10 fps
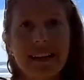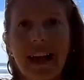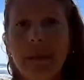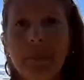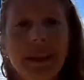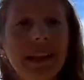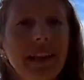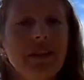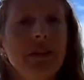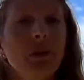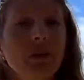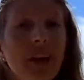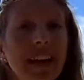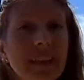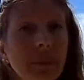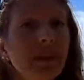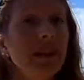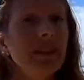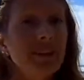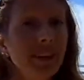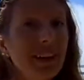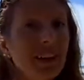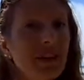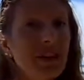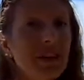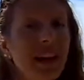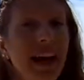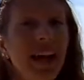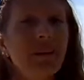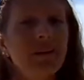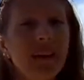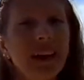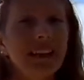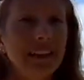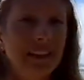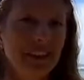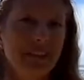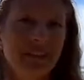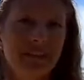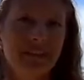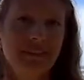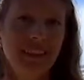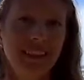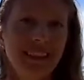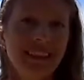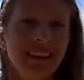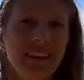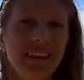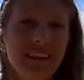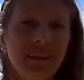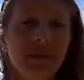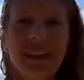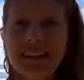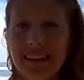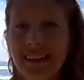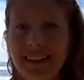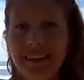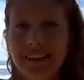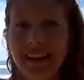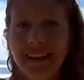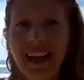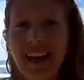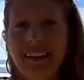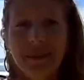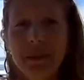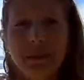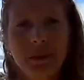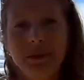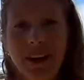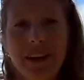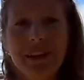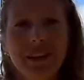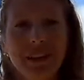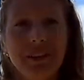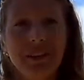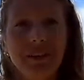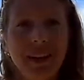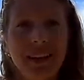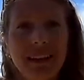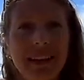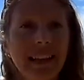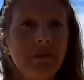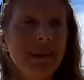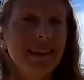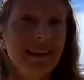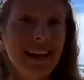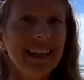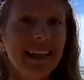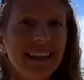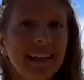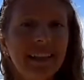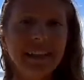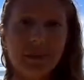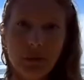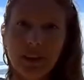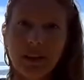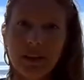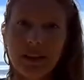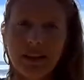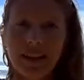typing into Facebook search and finding you. So, what is it, right? How can people find you? Well, like I've been saying, keywords.